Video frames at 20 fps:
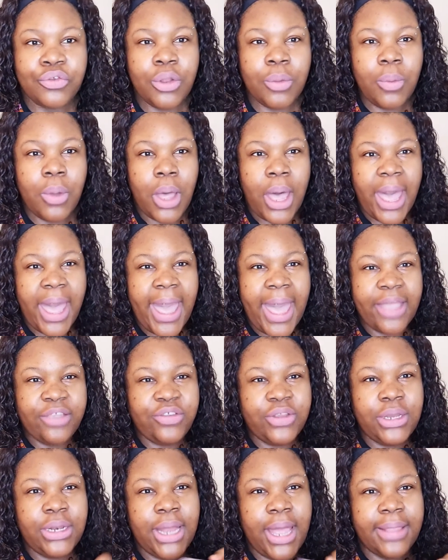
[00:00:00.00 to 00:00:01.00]
you know what? I
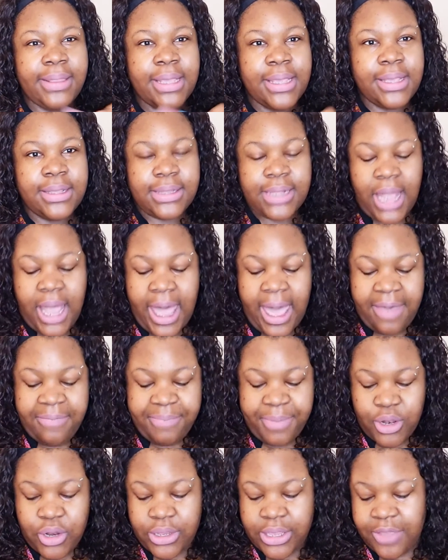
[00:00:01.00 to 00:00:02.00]
actually like this.
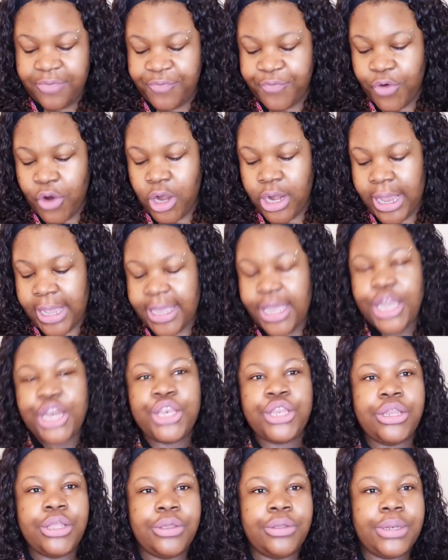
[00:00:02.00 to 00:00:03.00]
I've been looking for like a
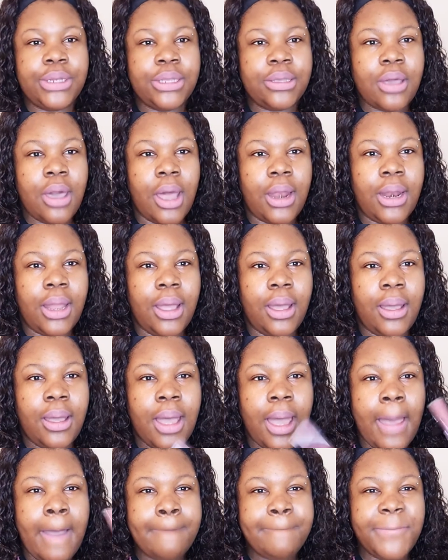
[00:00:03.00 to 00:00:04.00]
nudie
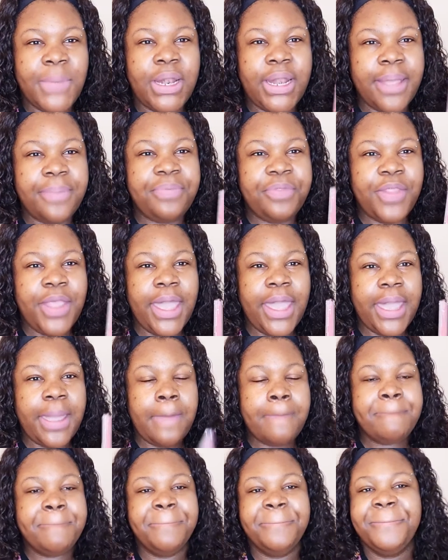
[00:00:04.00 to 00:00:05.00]
color lip
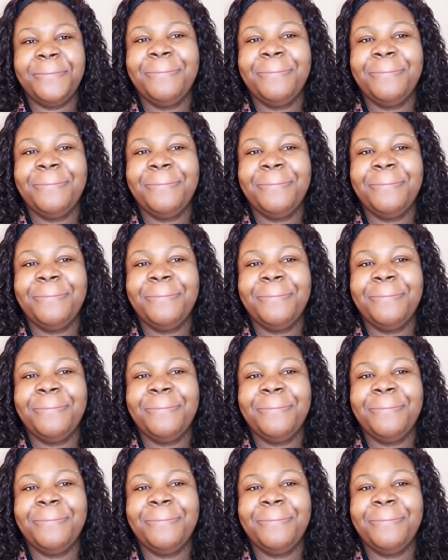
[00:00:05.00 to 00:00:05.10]
thing.